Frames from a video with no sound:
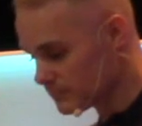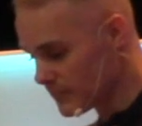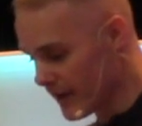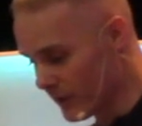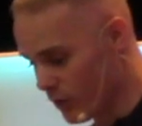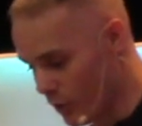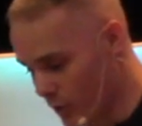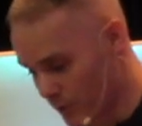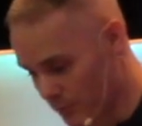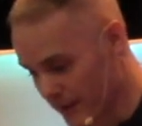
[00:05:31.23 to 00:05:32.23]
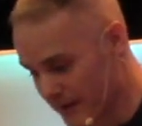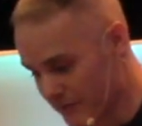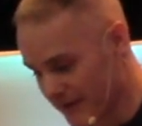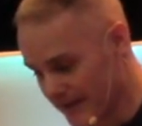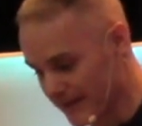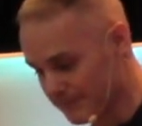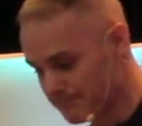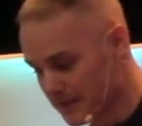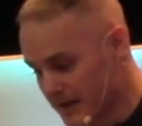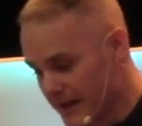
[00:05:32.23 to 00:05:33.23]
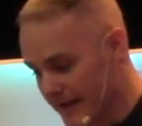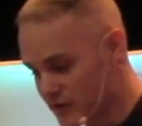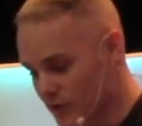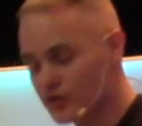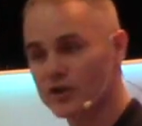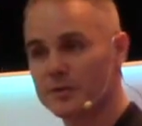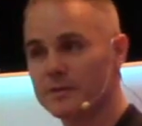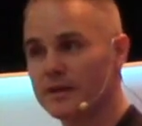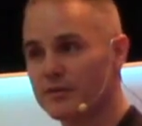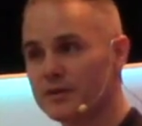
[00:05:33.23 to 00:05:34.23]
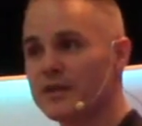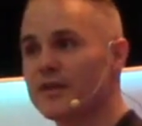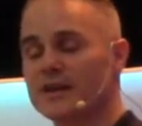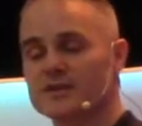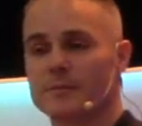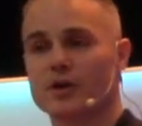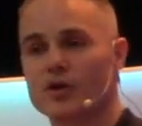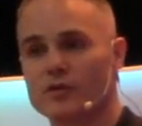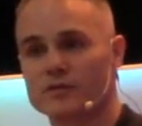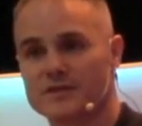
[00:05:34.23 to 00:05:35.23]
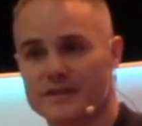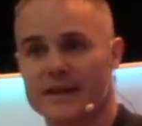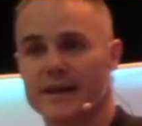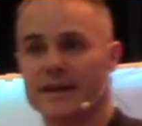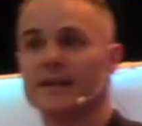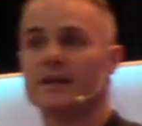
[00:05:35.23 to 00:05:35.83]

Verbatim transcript: and what we're believing in. And so there's going to be three things I'm going to go over today